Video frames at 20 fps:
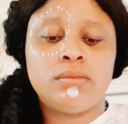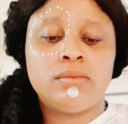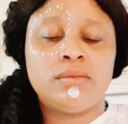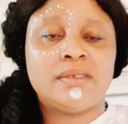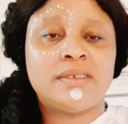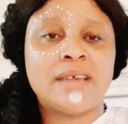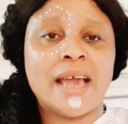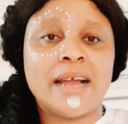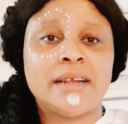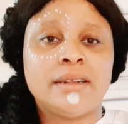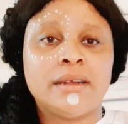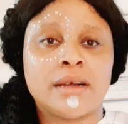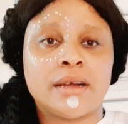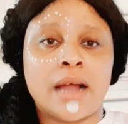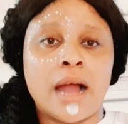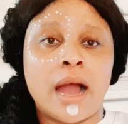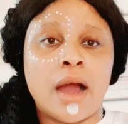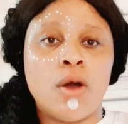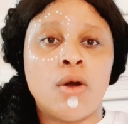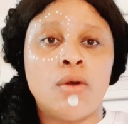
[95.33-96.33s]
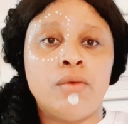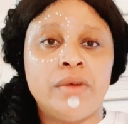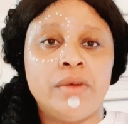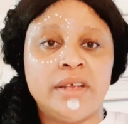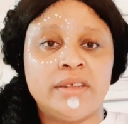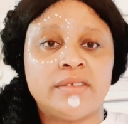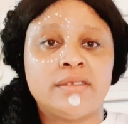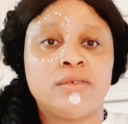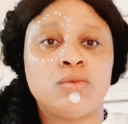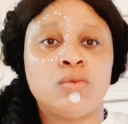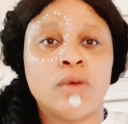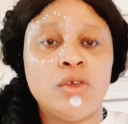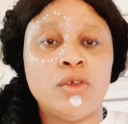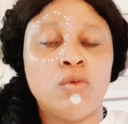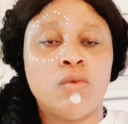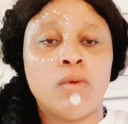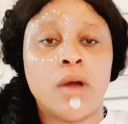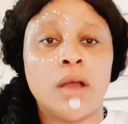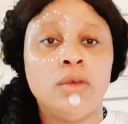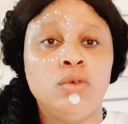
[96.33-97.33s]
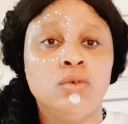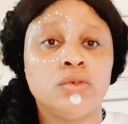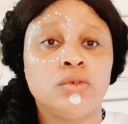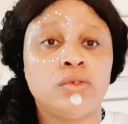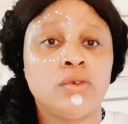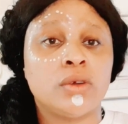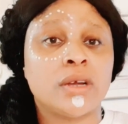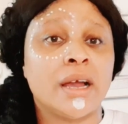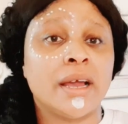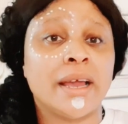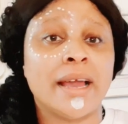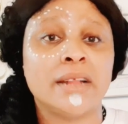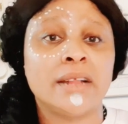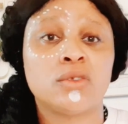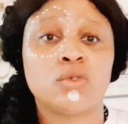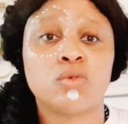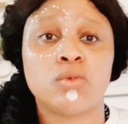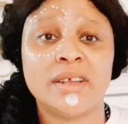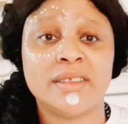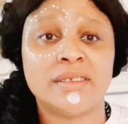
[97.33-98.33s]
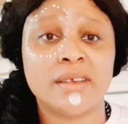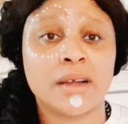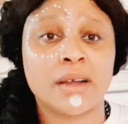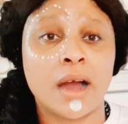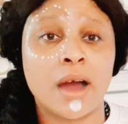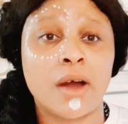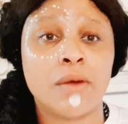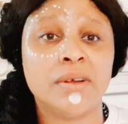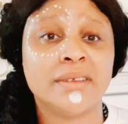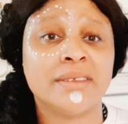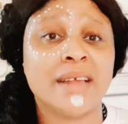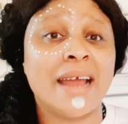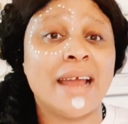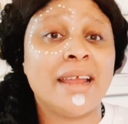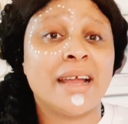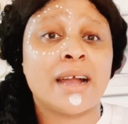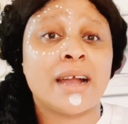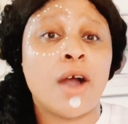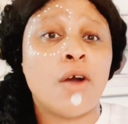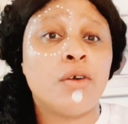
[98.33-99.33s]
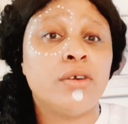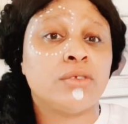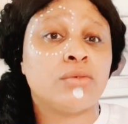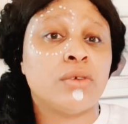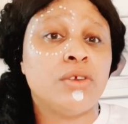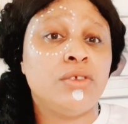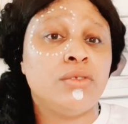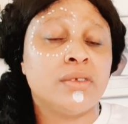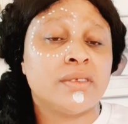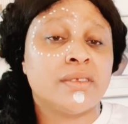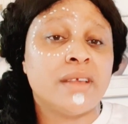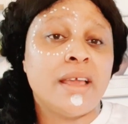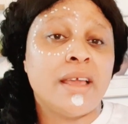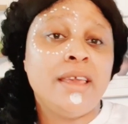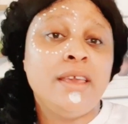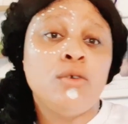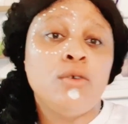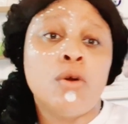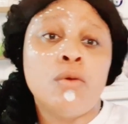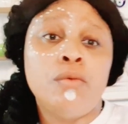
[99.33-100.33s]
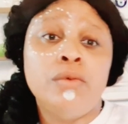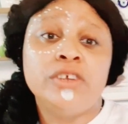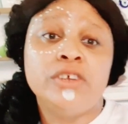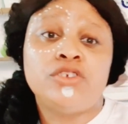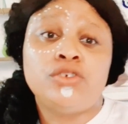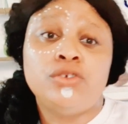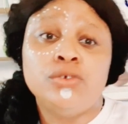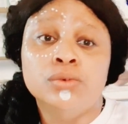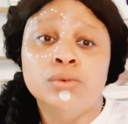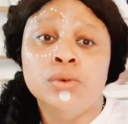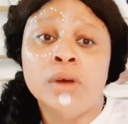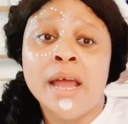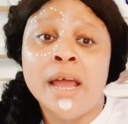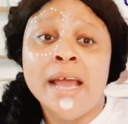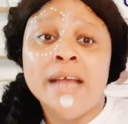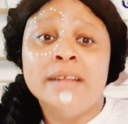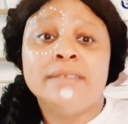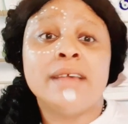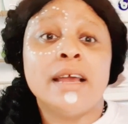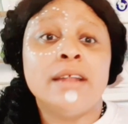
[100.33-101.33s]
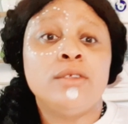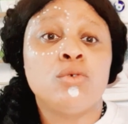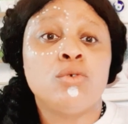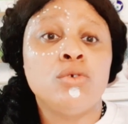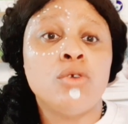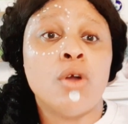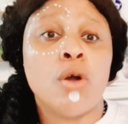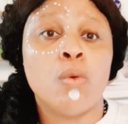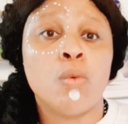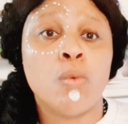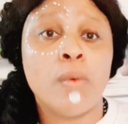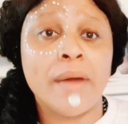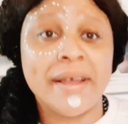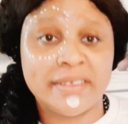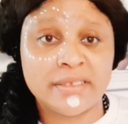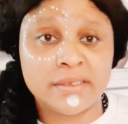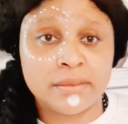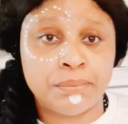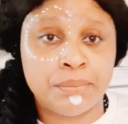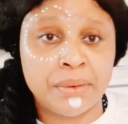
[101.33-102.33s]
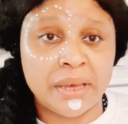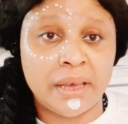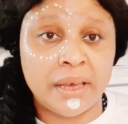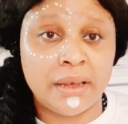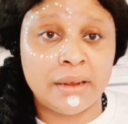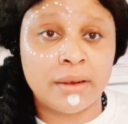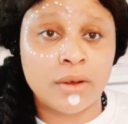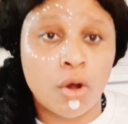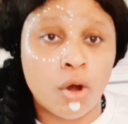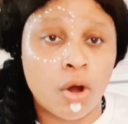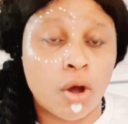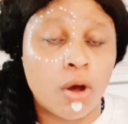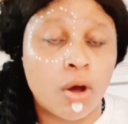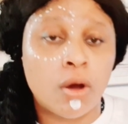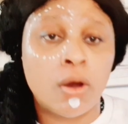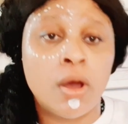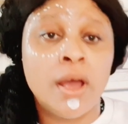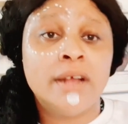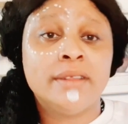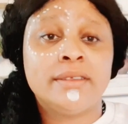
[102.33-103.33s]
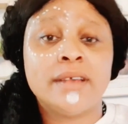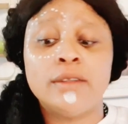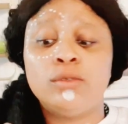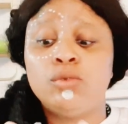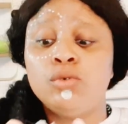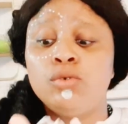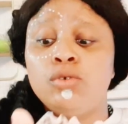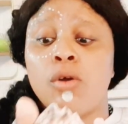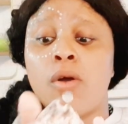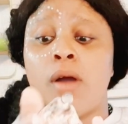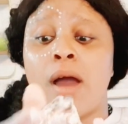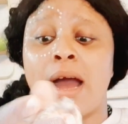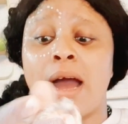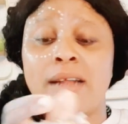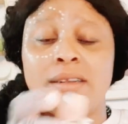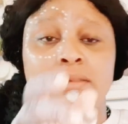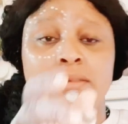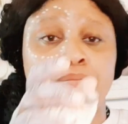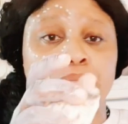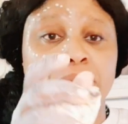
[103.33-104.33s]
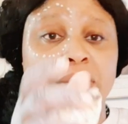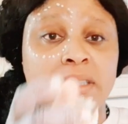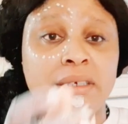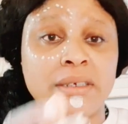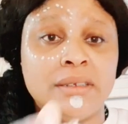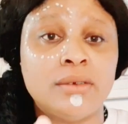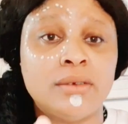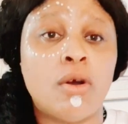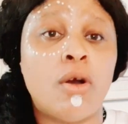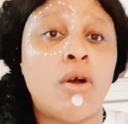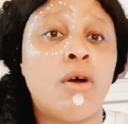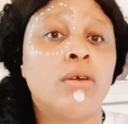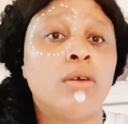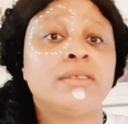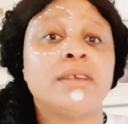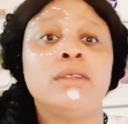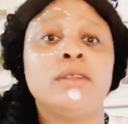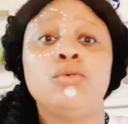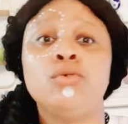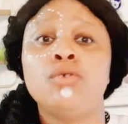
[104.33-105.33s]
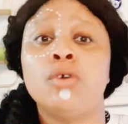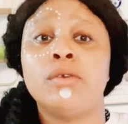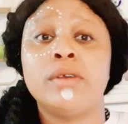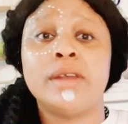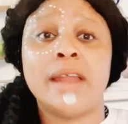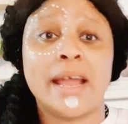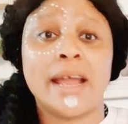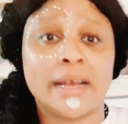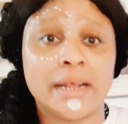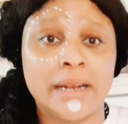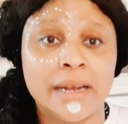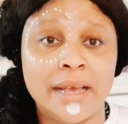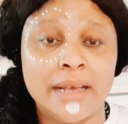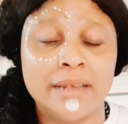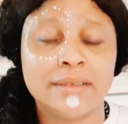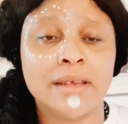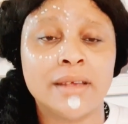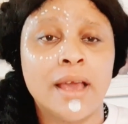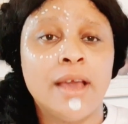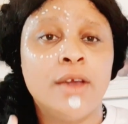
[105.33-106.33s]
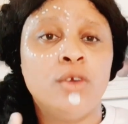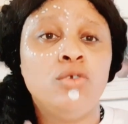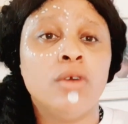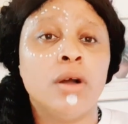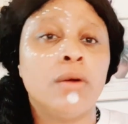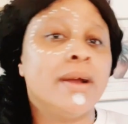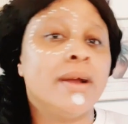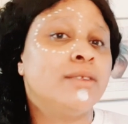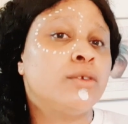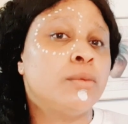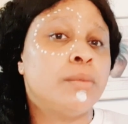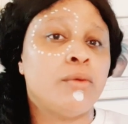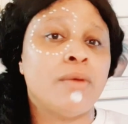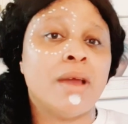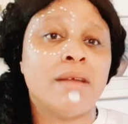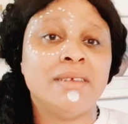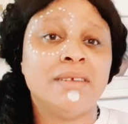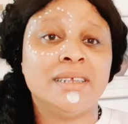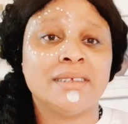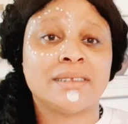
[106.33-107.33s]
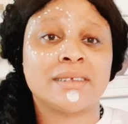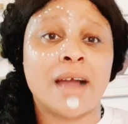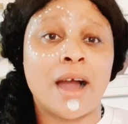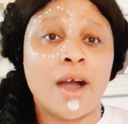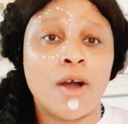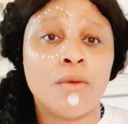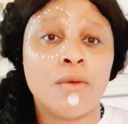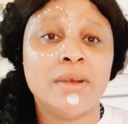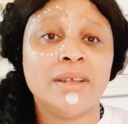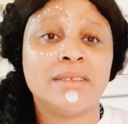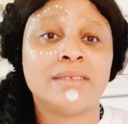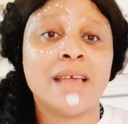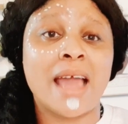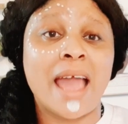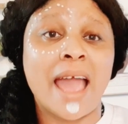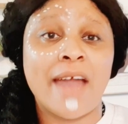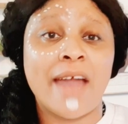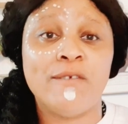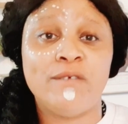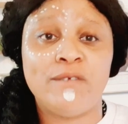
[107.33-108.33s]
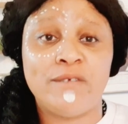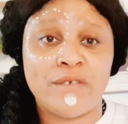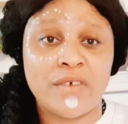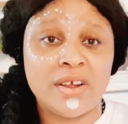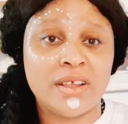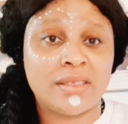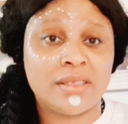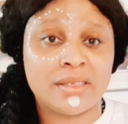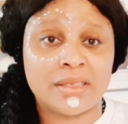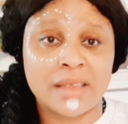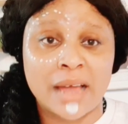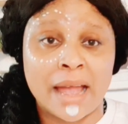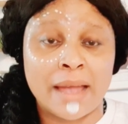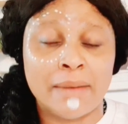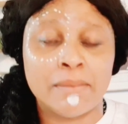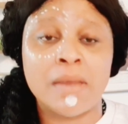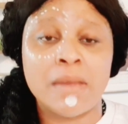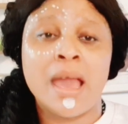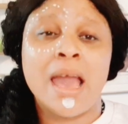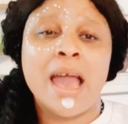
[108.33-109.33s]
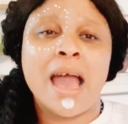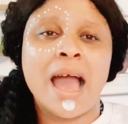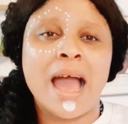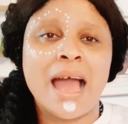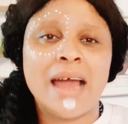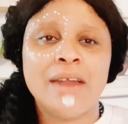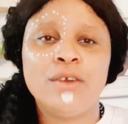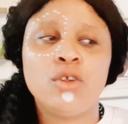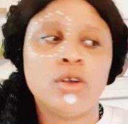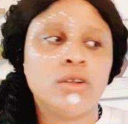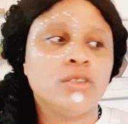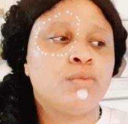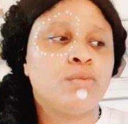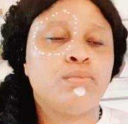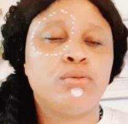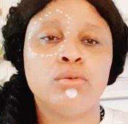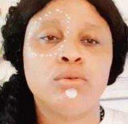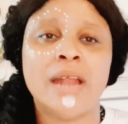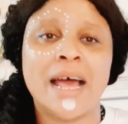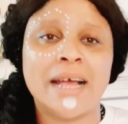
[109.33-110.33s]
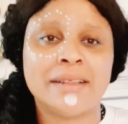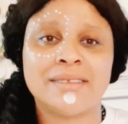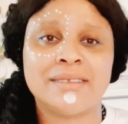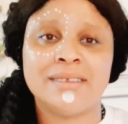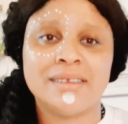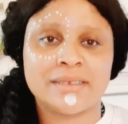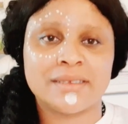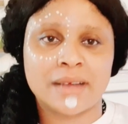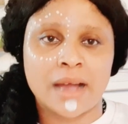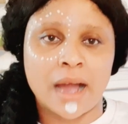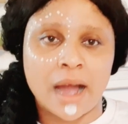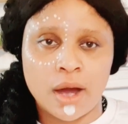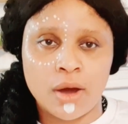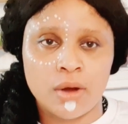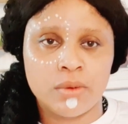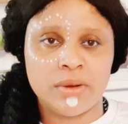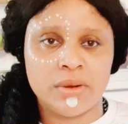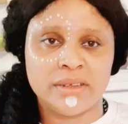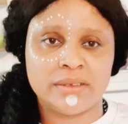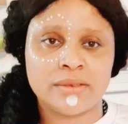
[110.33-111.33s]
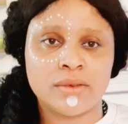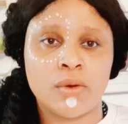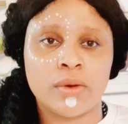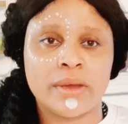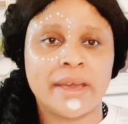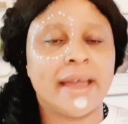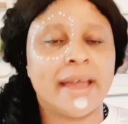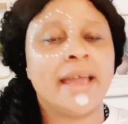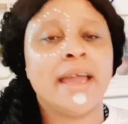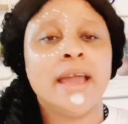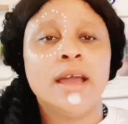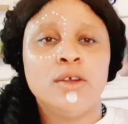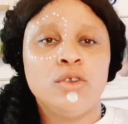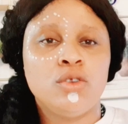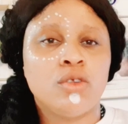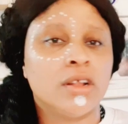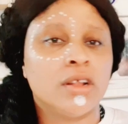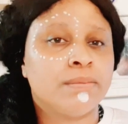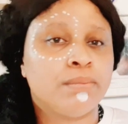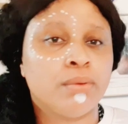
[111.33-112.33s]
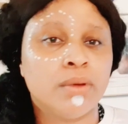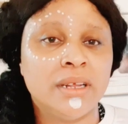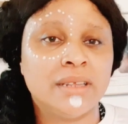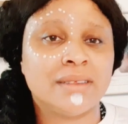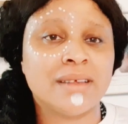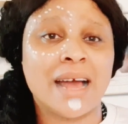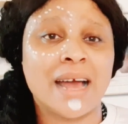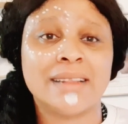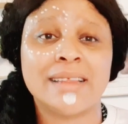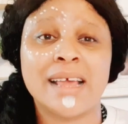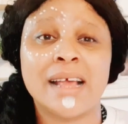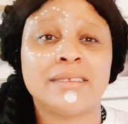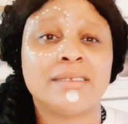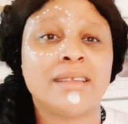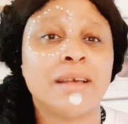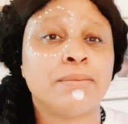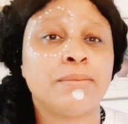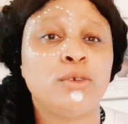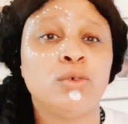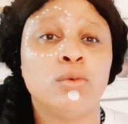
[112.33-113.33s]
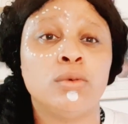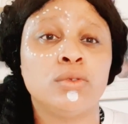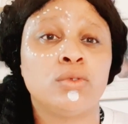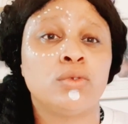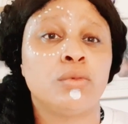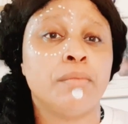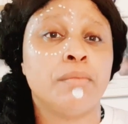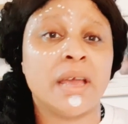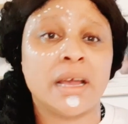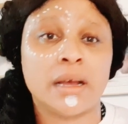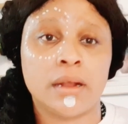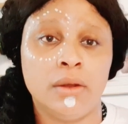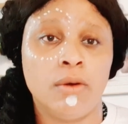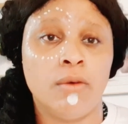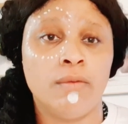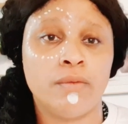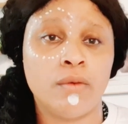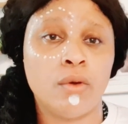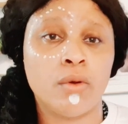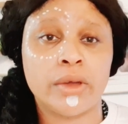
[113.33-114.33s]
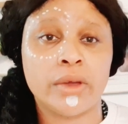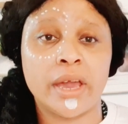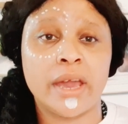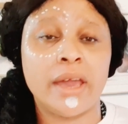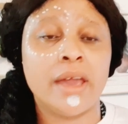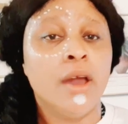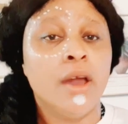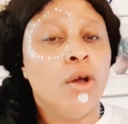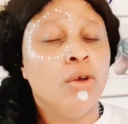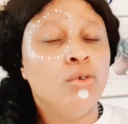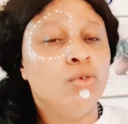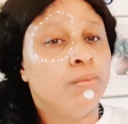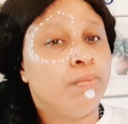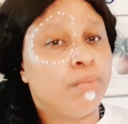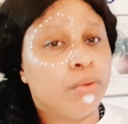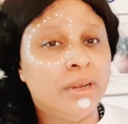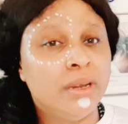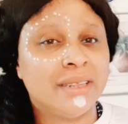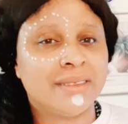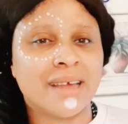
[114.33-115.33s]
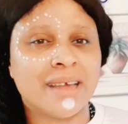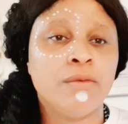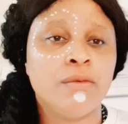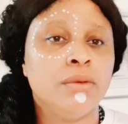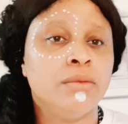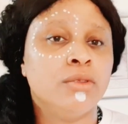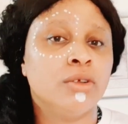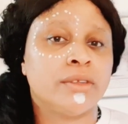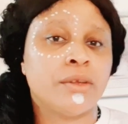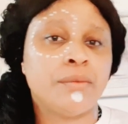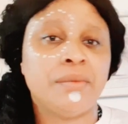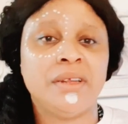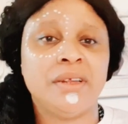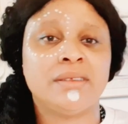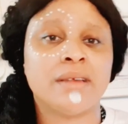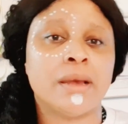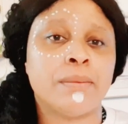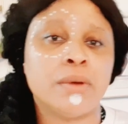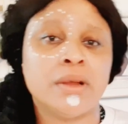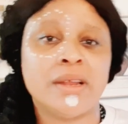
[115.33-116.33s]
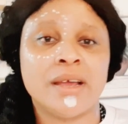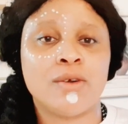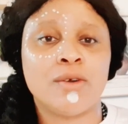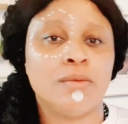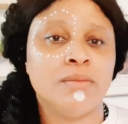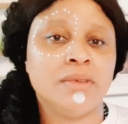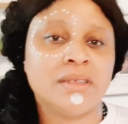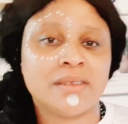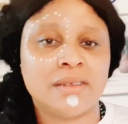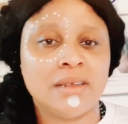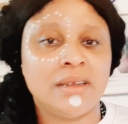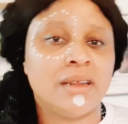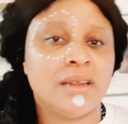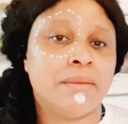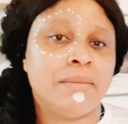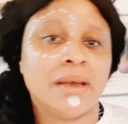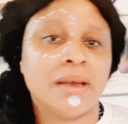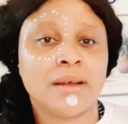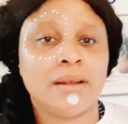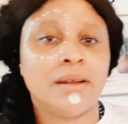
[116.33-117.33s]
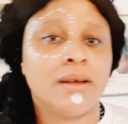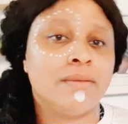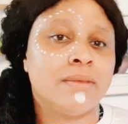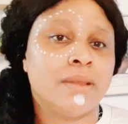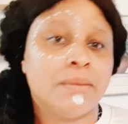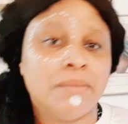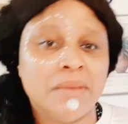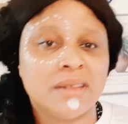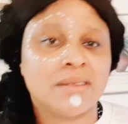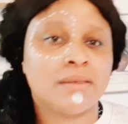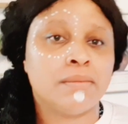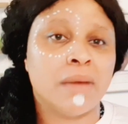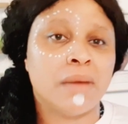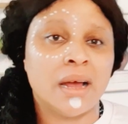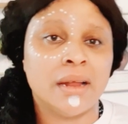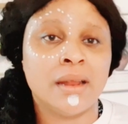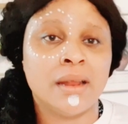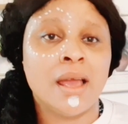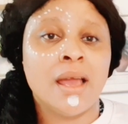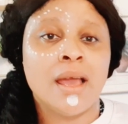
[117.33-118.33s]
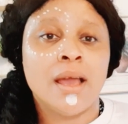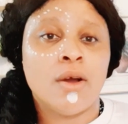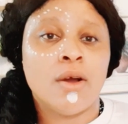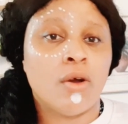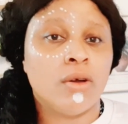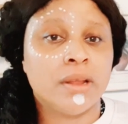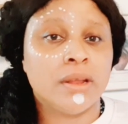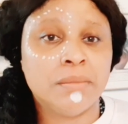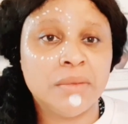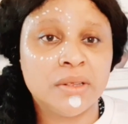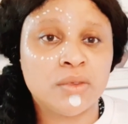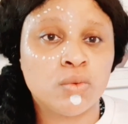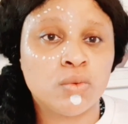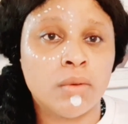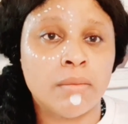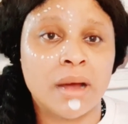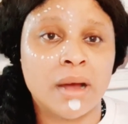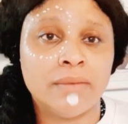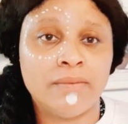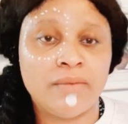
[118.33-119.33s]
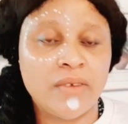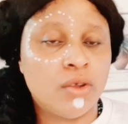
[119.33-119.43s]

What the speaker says: Take the cowries where you want to use. You can get 20 cowries, any cowries where you know say you go reach you. Take do your waist bead, or take do your hand bead, or take do your necklace. You're going to be wearing these cowries every time, and don't pull out these cowries, okay? Don't pull it out except you want to make love, okay? You pull it out. You know, see, be the type where they commit sin, they make love, they meet man or they meet woman.